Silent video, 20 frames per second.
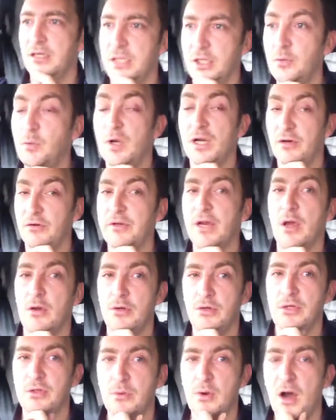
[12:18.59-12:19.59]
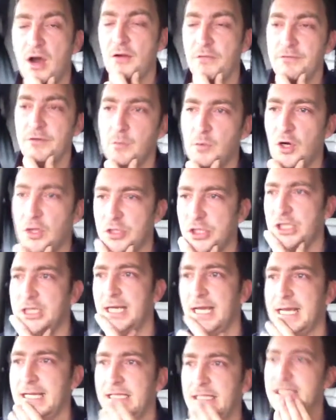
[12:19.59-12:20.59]
You will know who you are if you're watching
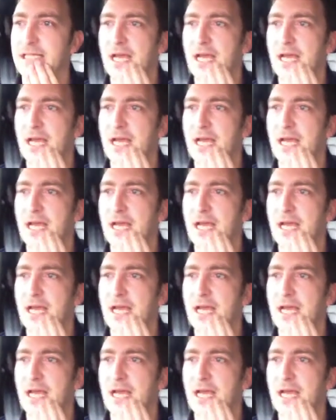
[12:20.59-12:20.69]
this.